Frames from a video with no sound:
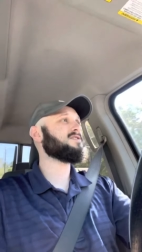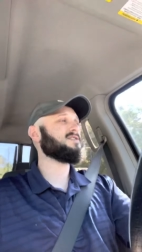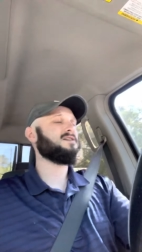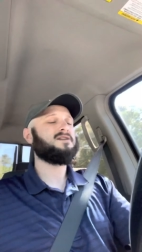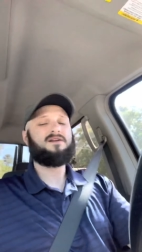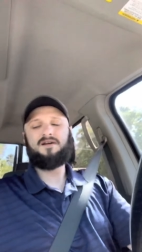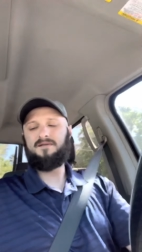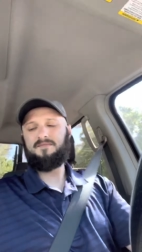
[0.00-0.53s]

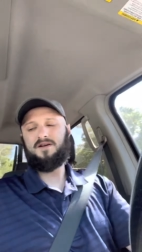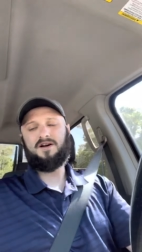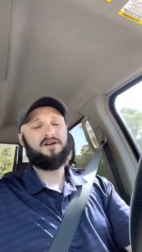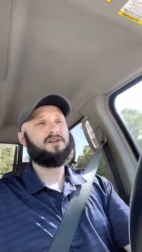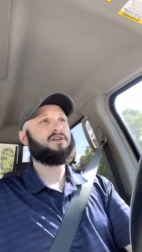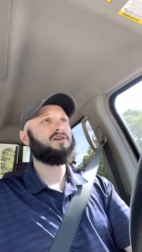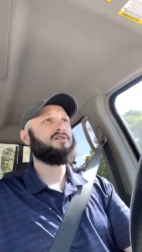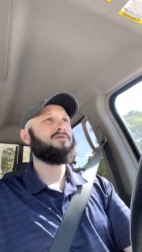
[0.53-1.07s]
I'm not
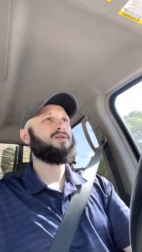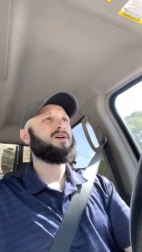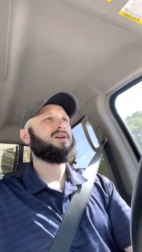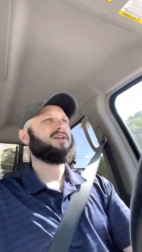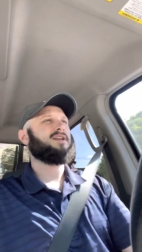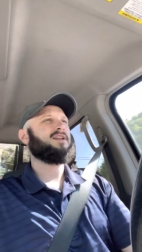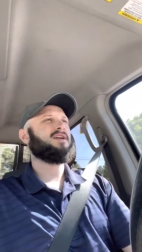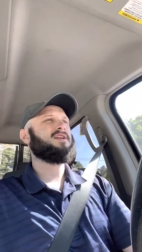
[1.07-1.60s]
going to go
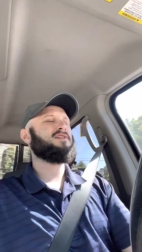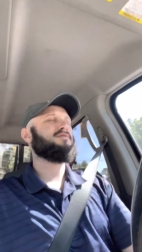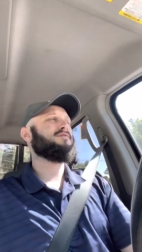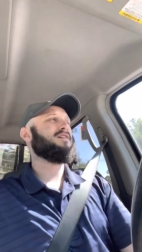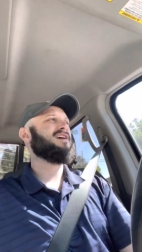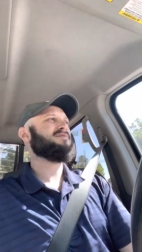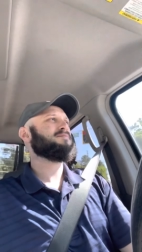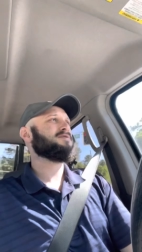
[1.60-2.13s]

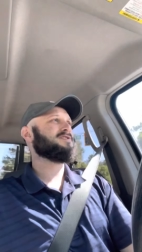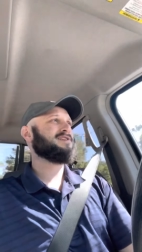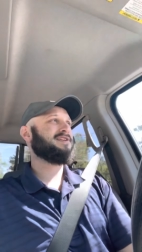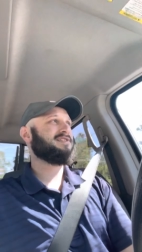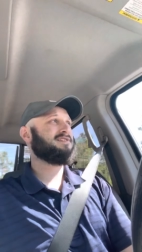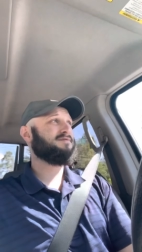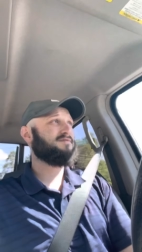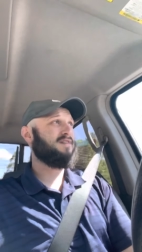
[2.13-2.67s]

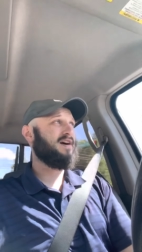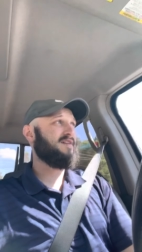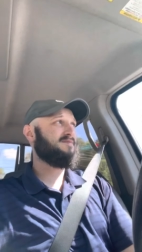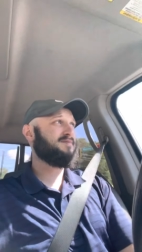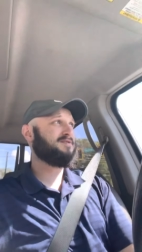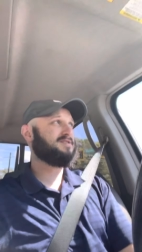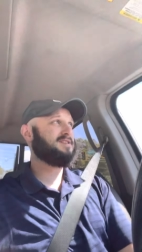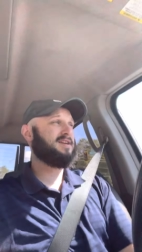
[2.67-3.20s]
95% and
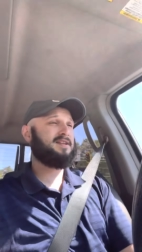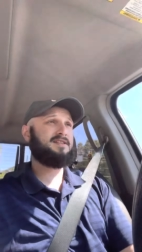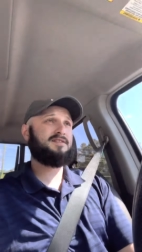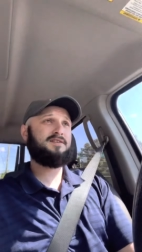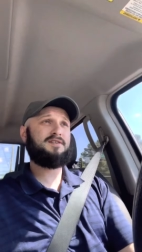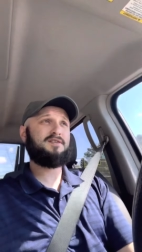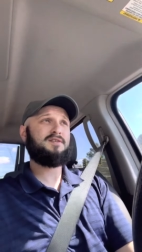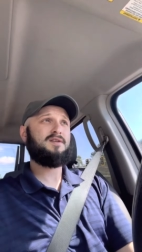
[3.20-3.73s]

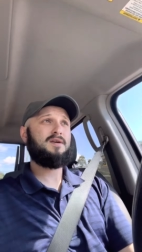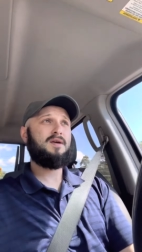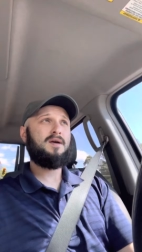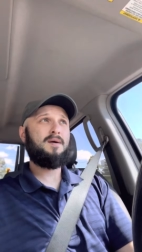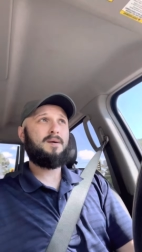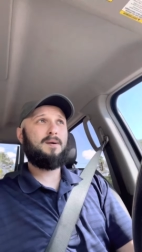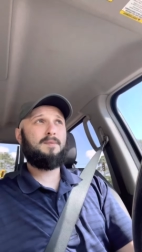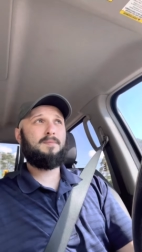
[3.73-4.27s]

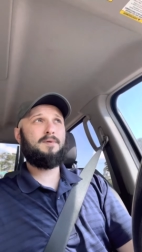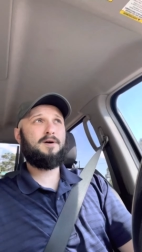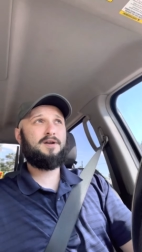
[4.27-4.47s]
5%.